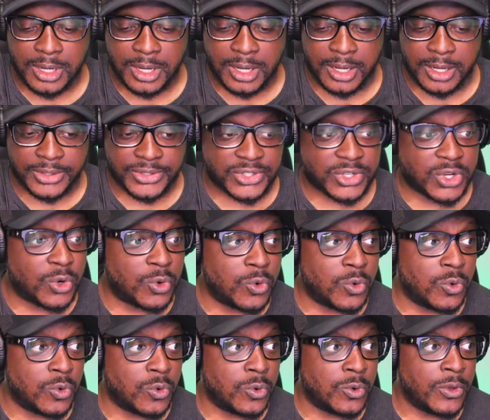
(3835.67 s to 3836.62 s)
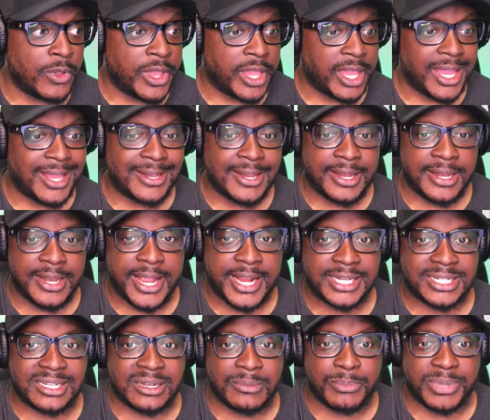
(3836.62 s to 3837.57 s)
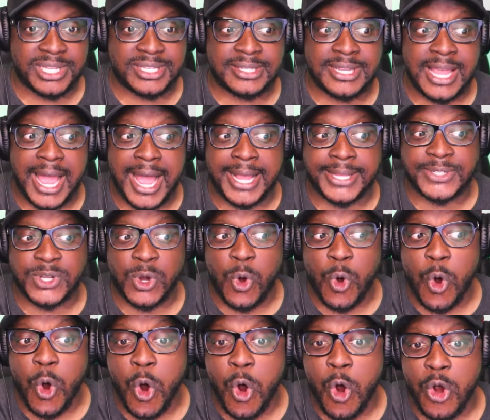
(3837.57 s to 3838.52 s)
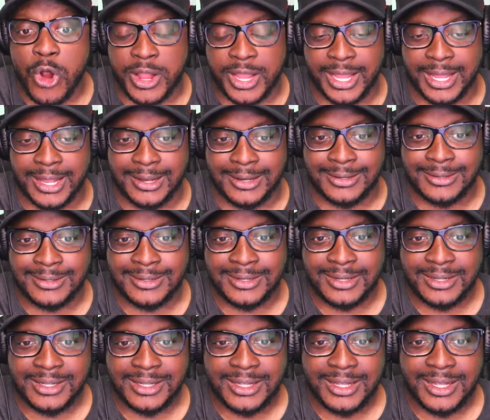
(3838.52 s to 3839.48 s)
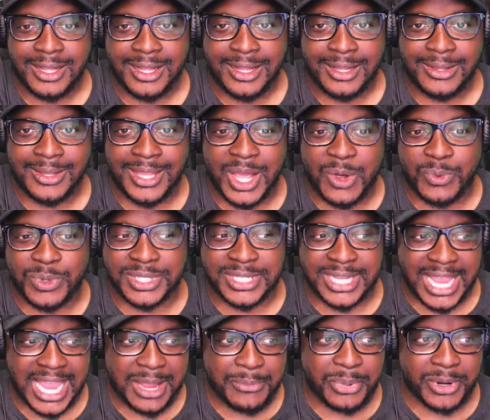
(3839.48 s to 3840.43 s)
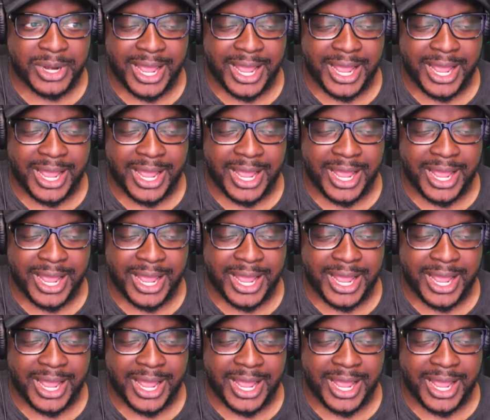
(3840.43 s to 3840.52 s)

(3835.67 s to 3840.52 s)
school in the nation besides Oregon that was able to